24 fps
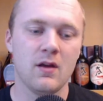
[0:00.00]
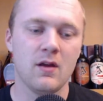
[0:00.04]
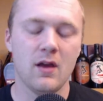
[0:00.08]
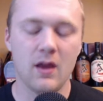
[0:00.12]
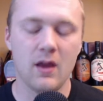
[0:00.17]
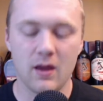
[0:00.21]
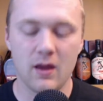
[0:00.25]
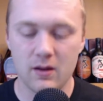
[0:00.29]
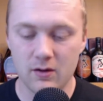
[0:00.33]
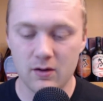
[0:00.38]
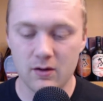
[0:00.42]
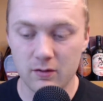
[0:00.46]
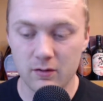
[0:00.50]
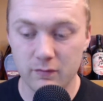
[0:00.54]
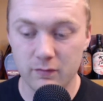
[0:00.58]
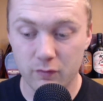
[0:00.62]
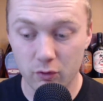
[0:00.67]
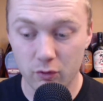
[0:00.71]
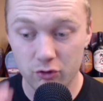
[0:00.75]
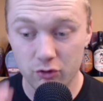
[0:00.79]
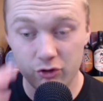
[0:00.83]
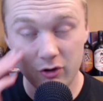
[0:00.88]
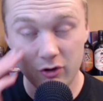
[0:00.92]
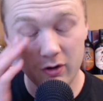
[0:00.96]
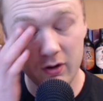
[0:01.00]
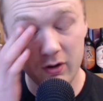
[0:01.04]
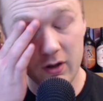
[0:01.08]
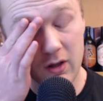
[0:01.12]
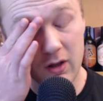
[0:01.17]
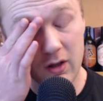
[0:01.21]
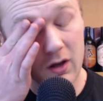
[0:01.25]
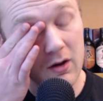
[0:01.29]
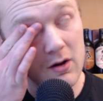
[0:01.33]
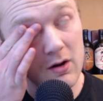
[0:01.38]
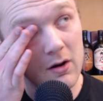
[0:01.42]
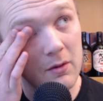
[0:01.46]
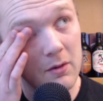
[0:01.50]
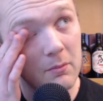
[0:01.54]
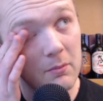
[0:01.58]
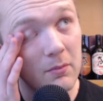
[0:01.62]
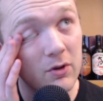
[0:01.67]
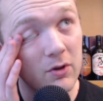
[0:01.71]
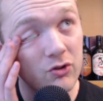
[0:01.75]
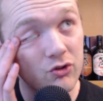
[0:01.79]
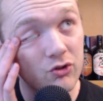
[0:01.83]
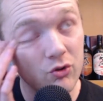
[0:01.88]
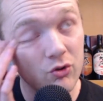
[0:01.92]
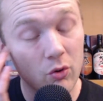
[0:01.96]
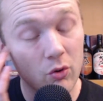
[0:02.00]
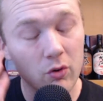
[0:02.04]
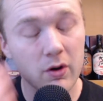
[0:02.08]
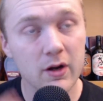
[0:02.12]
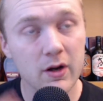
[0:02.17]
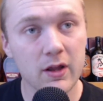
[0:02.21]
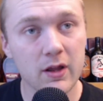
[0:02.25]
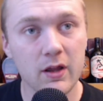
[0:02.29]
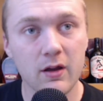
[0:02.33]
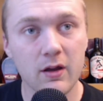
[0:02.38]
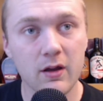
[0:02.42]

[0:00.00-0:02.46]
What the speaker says: And unfortunately, a majority